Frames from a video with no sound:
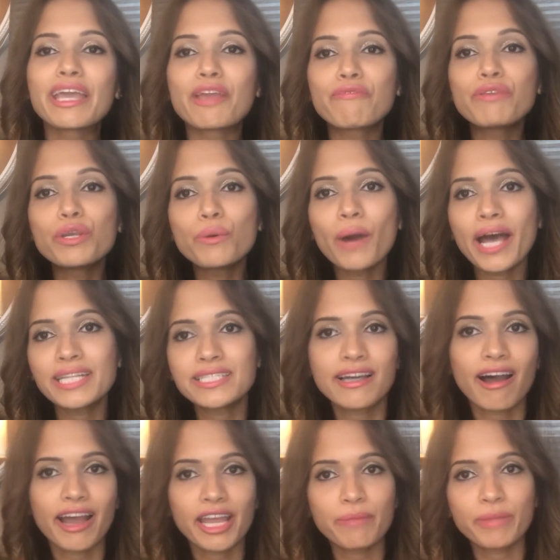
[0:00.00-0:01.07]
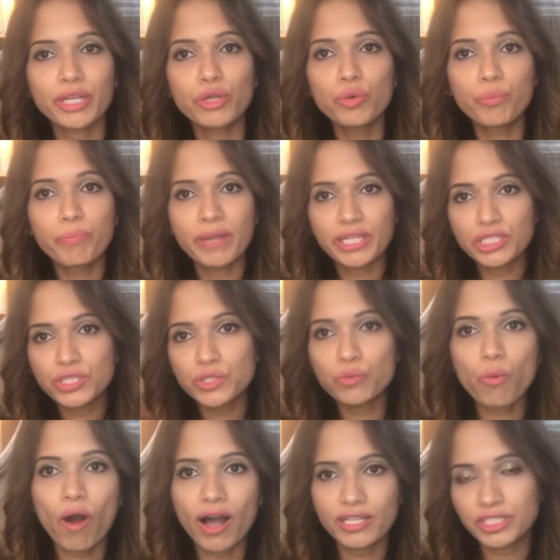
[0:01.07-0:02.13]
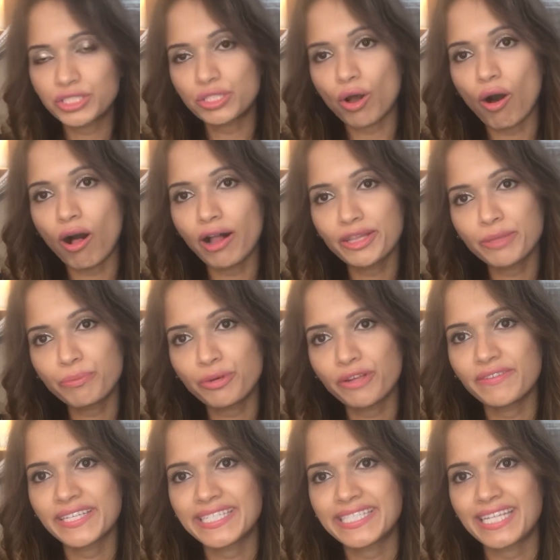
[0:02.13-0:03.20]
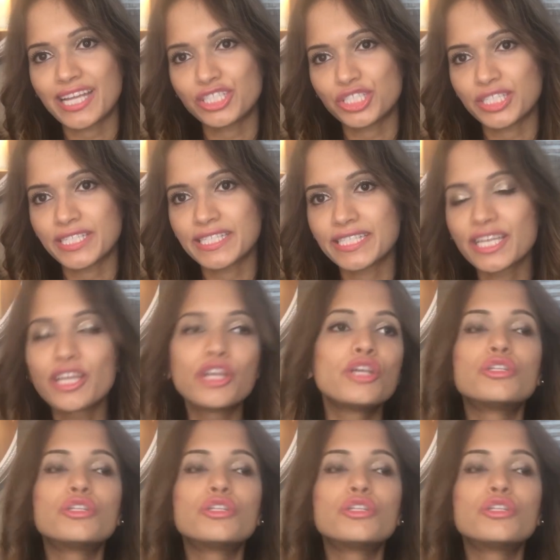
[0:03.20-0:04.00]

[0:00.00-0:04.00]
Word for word: If you had time and you binge watched all the previous sessions,